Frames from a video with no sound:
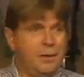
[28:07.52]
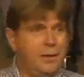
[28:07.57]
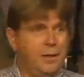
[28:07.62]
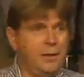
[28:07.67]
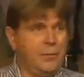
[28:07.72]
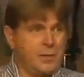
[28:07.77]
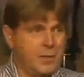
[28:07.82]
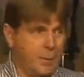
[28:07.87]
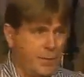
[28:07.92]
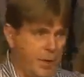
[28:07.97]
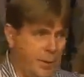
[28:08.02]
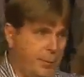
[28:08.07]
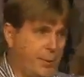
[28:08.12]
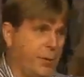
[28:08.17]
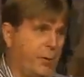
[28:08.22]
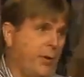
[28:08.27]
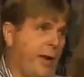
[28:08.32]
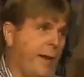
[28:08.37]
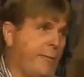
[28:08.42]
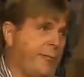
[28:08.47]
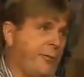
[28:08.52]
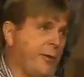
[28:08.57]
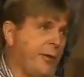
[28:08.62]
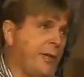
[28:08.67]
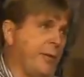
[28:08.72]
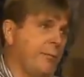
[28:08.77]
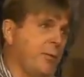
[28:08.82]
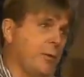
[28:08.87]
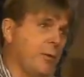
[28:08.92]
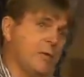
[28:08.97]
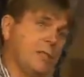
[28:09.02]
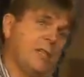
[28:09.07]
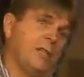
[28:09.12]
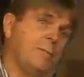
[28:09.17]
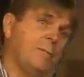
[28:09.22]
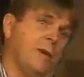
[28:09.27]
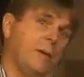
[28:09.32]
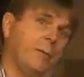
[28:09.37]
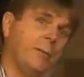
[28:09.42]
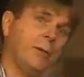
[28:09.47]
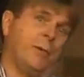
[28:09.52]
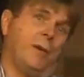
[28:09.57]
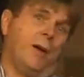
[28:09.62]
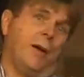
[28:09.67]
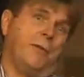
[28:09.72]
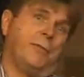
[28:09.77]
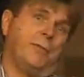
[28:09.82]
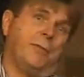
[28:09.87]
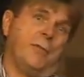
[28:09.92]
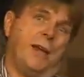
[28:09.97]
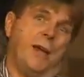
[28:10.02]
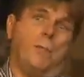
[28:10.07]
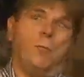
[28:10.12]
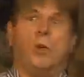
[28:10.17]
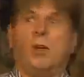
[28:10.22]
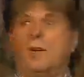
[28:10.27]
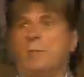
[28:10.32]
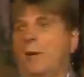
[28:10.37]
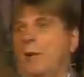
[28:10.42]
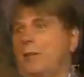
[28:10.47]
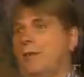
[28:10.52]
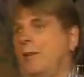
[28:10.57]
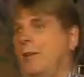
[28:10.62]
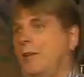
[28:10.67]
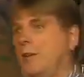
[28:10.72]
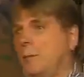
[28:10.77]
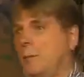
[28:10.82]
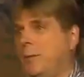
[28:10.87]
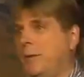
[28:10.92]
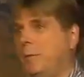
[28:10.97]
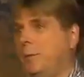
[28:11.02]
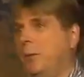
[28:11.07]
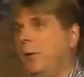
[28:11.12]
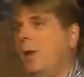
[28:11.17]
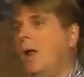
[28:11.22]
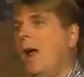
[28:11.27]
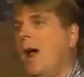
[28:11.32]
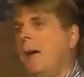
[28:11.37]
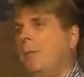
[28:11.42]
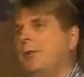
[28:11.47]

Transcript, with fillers: And it was a bumper crop for him, but was it a bumper crop for them? What about the other people?